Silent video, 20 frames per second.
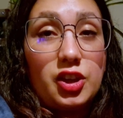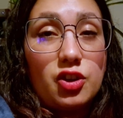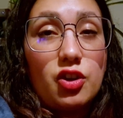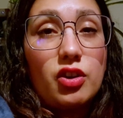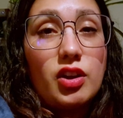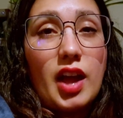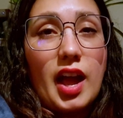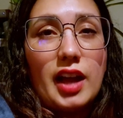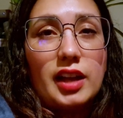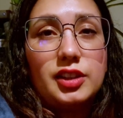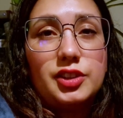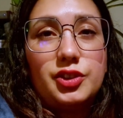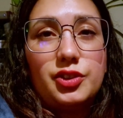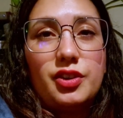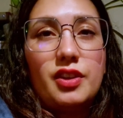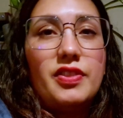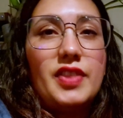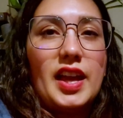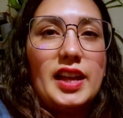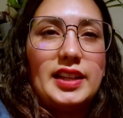young
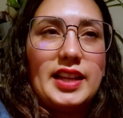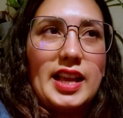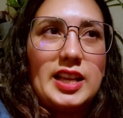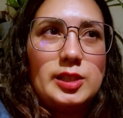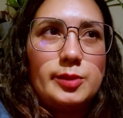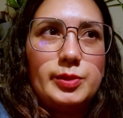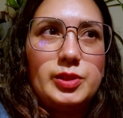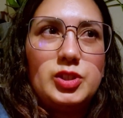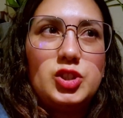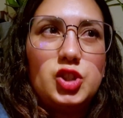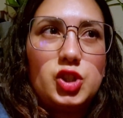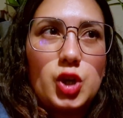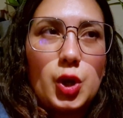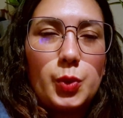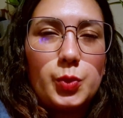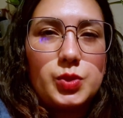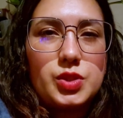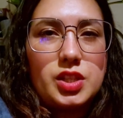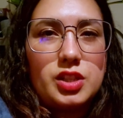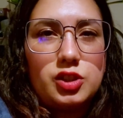actor that has been
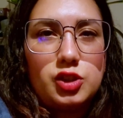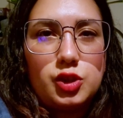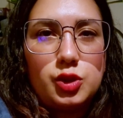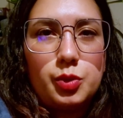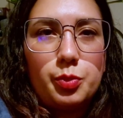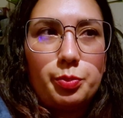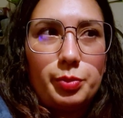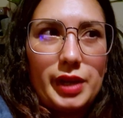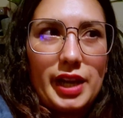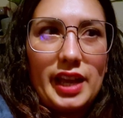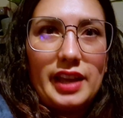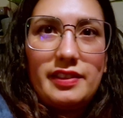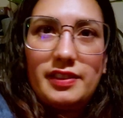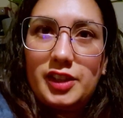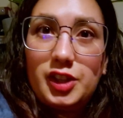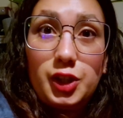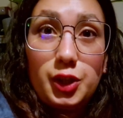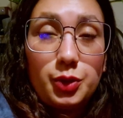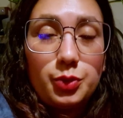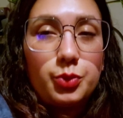chosen to play the
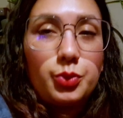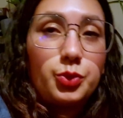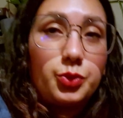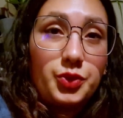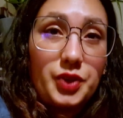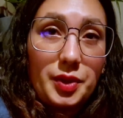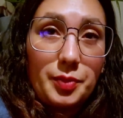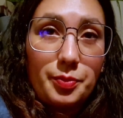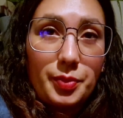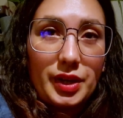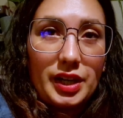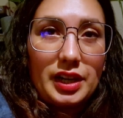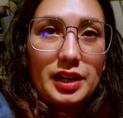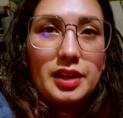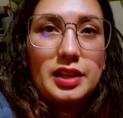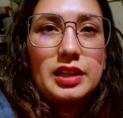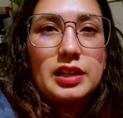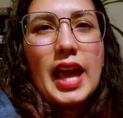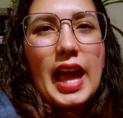new Reaper.